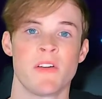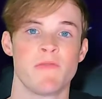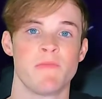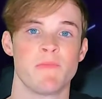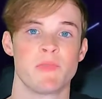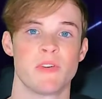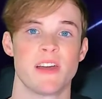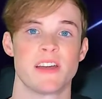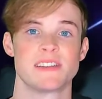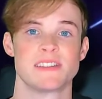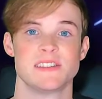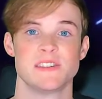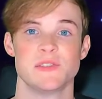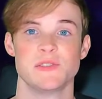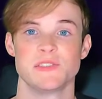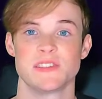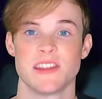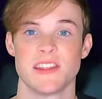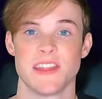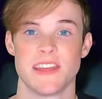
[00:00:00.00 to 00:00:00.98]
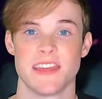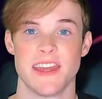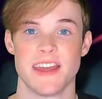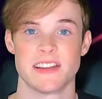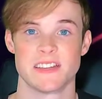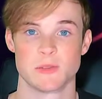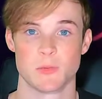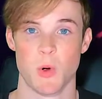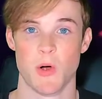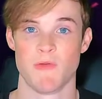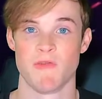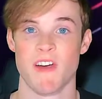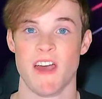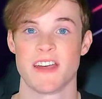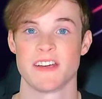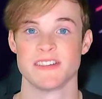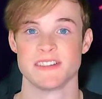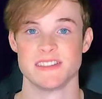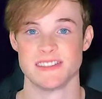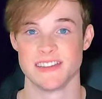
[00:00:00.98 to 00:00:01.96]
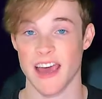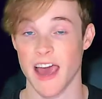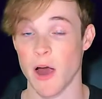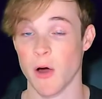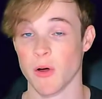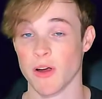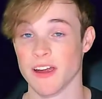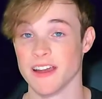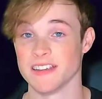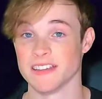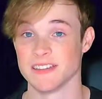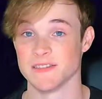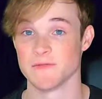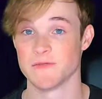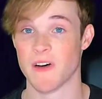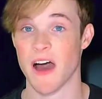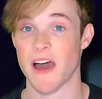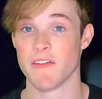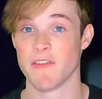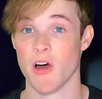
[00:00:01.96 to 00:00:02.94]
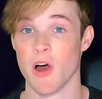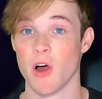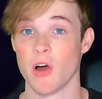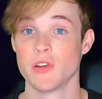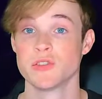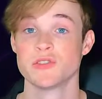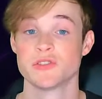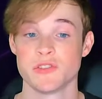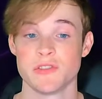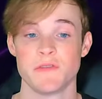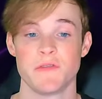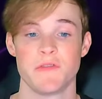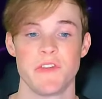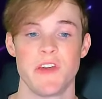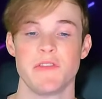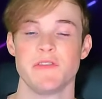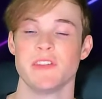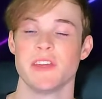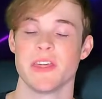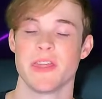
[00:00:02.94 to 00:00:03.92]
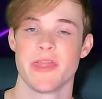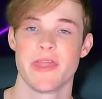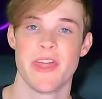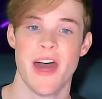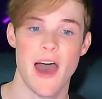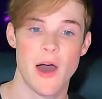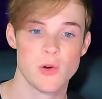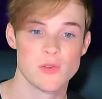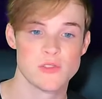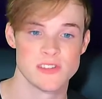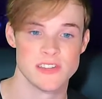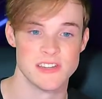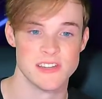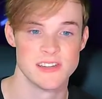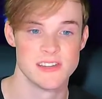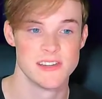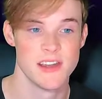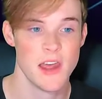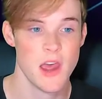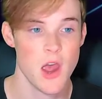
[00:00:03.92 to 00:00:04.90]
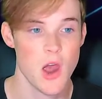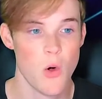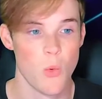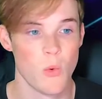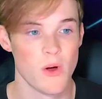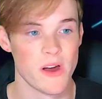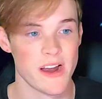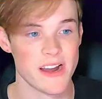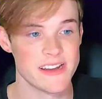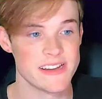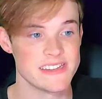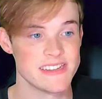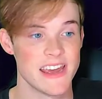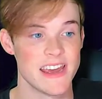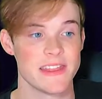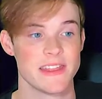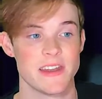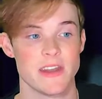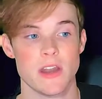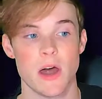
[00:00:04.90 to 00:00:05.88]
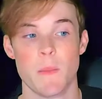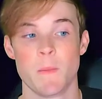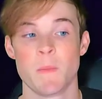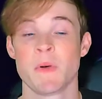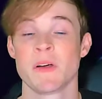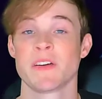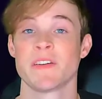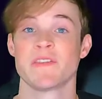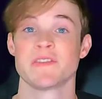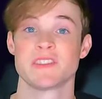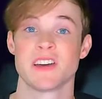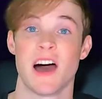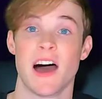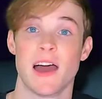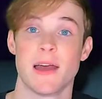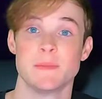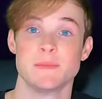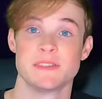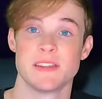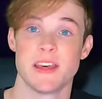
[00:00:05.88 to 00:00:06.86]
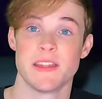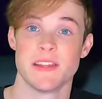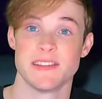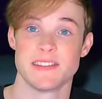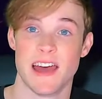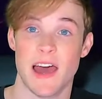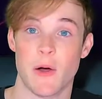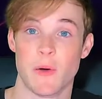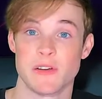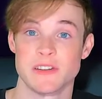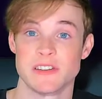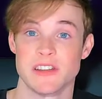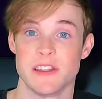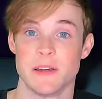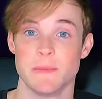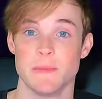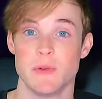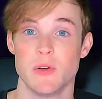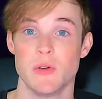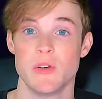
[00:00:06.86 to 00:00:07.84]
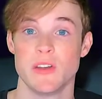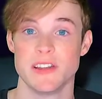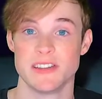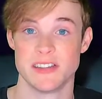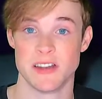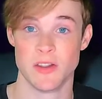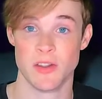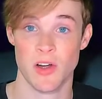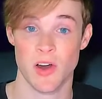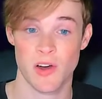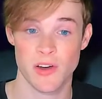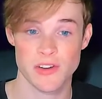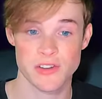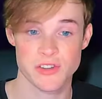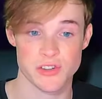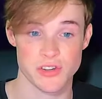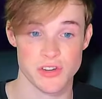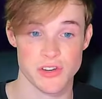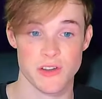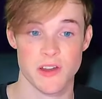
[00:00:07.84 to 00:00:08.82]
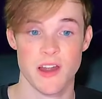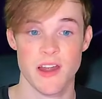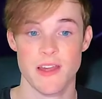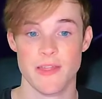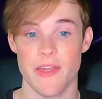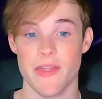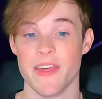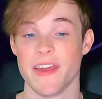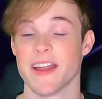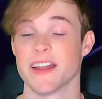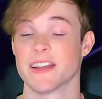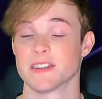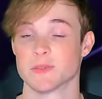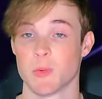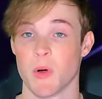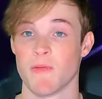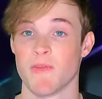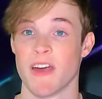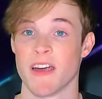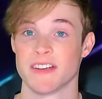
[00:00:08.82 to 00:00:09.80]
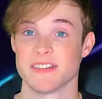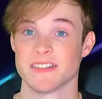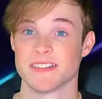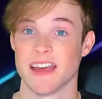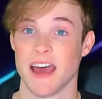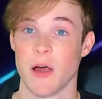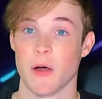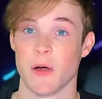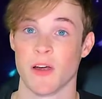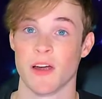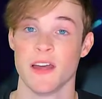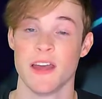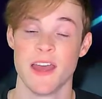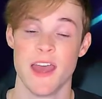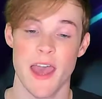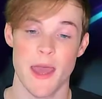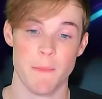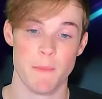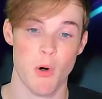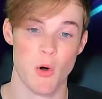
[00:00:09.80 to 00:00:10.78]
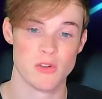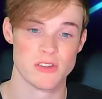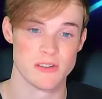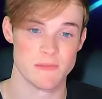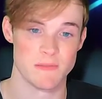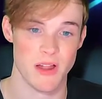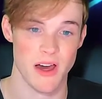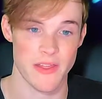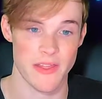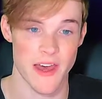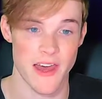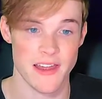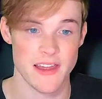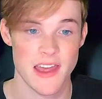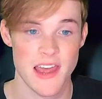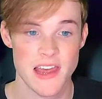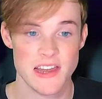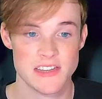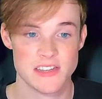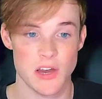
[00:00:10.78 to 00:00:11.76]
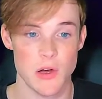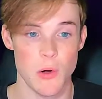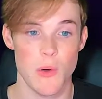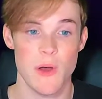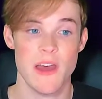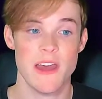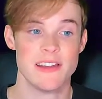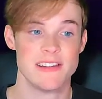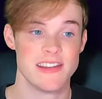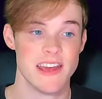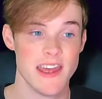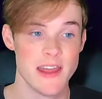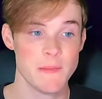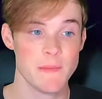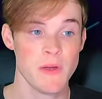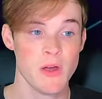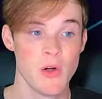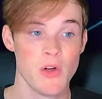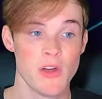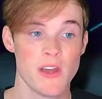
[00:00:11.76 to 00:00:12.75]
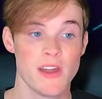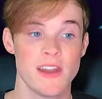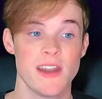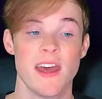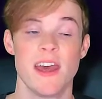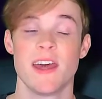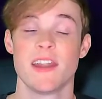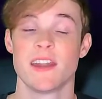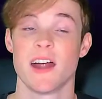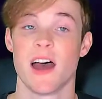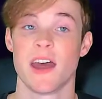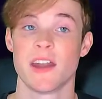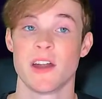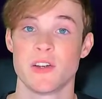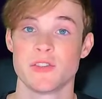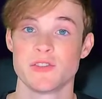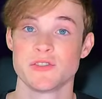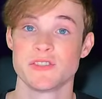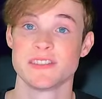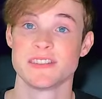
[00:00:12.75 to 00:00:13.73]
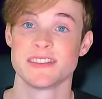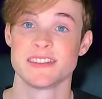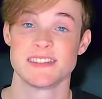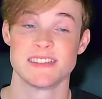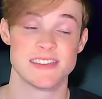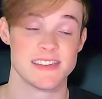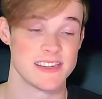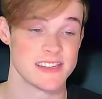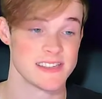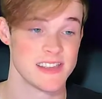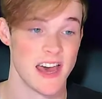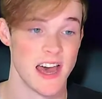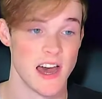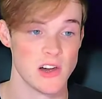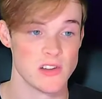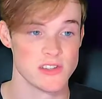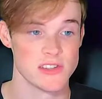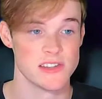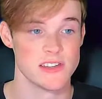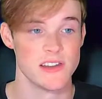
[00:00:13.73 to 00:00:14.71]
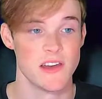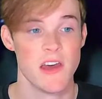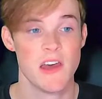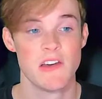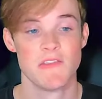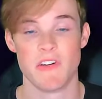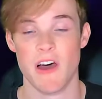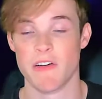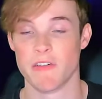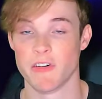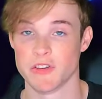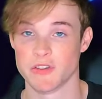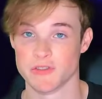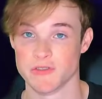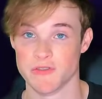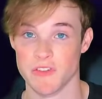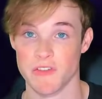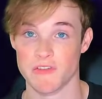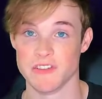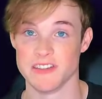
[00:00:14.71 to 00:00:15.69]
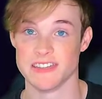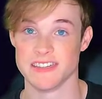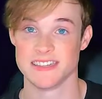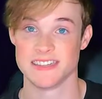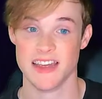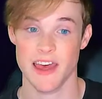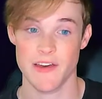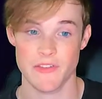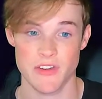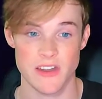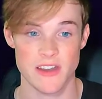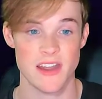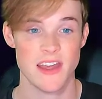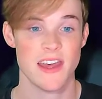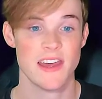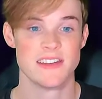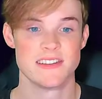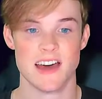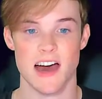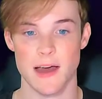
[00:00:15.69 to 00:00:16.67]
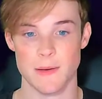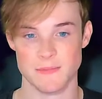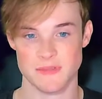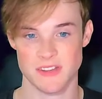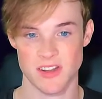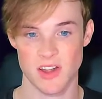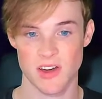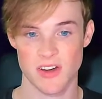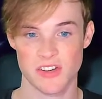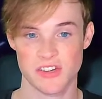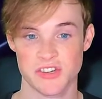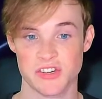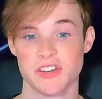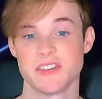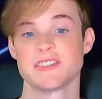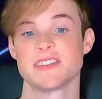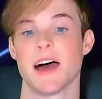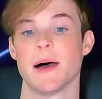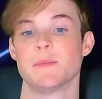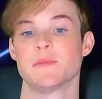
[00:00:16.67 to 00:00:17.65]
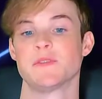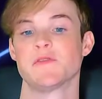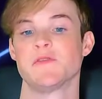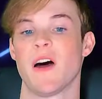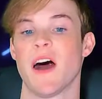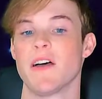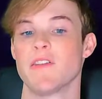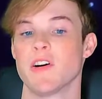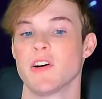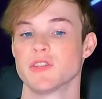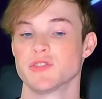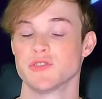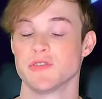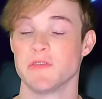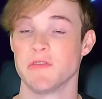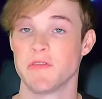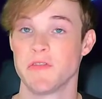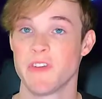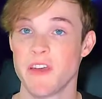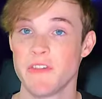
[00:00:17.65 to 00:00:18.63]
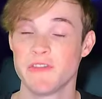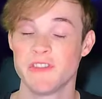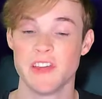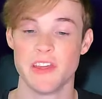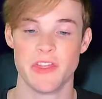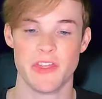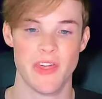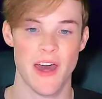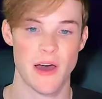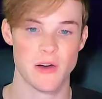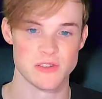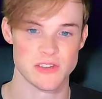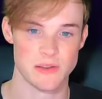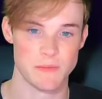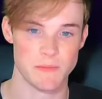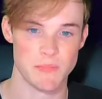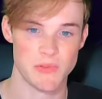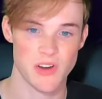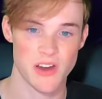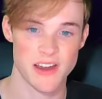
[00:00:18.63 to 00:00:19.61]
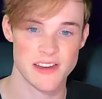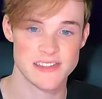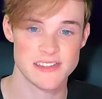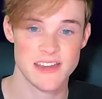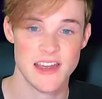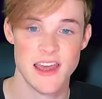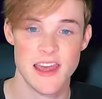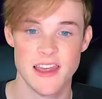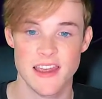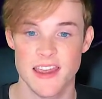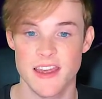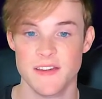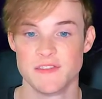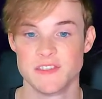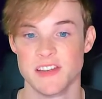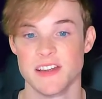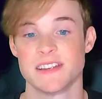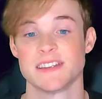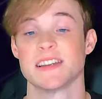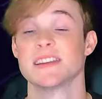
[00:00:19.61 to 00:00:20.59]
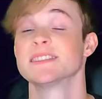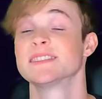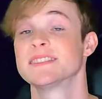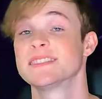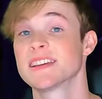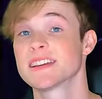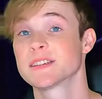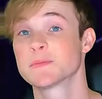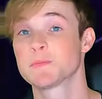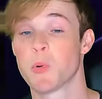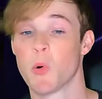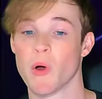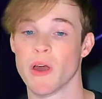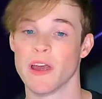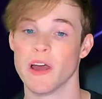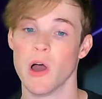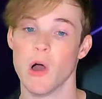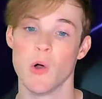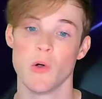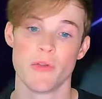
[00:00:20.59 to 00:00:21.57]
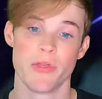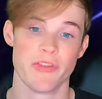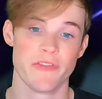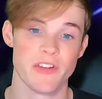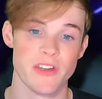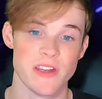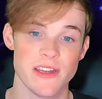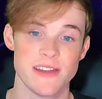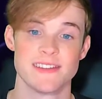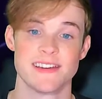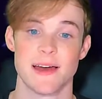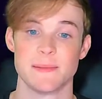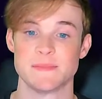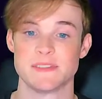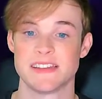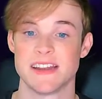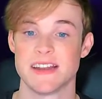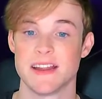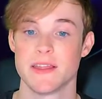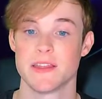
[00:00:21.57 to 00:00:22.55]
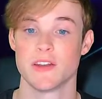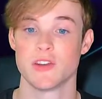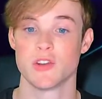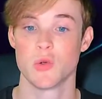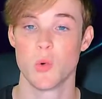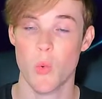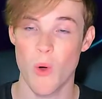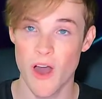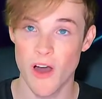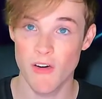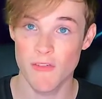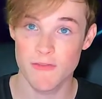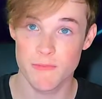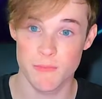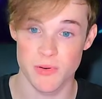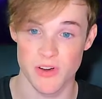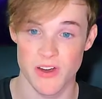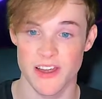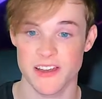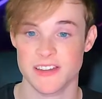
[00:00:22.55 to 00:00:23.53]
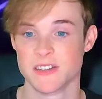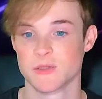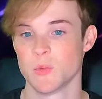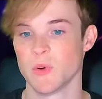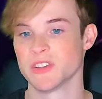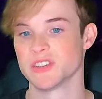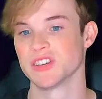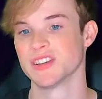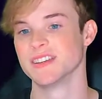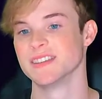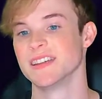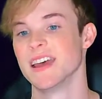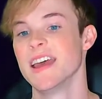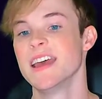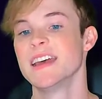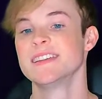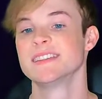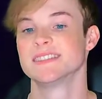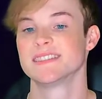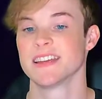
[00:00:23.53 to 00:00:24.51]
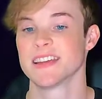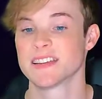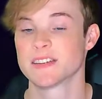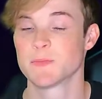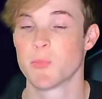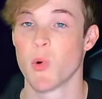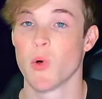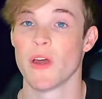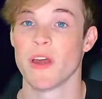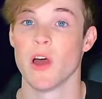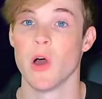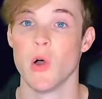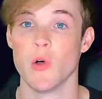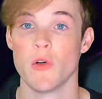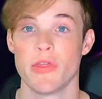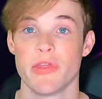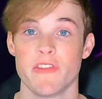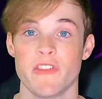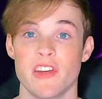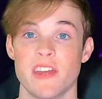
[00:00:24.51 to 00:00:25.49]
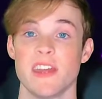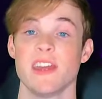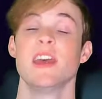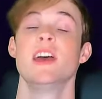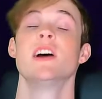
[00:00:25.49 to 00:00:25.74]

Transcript: of bricks used in the Guinness World Records tower is 550,000, we're going to take the number of times that the tower to the moon is larger than the Guinness World Records tower and multiply that. So 10,966,557 times larger times 550,000 bricks gives us 6.03 times 10 to the 12 bricks, which is 6.03